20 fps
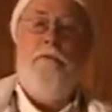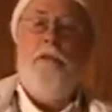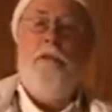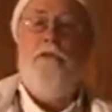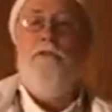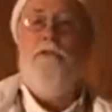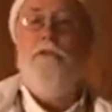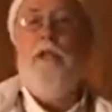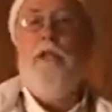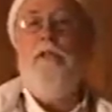
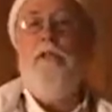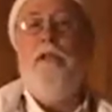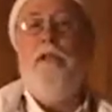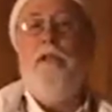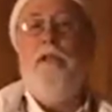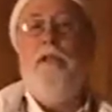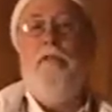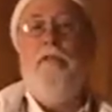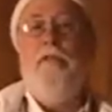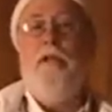It's said
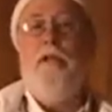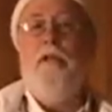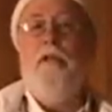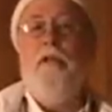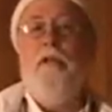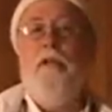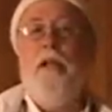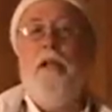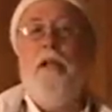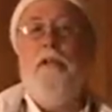that in
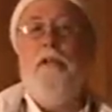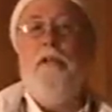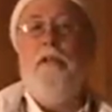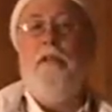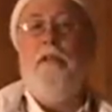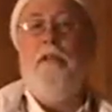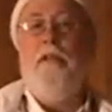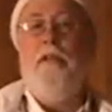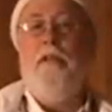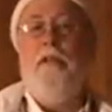
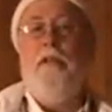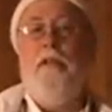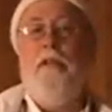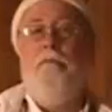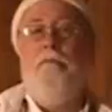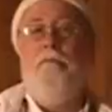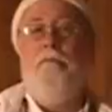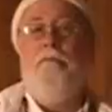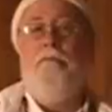the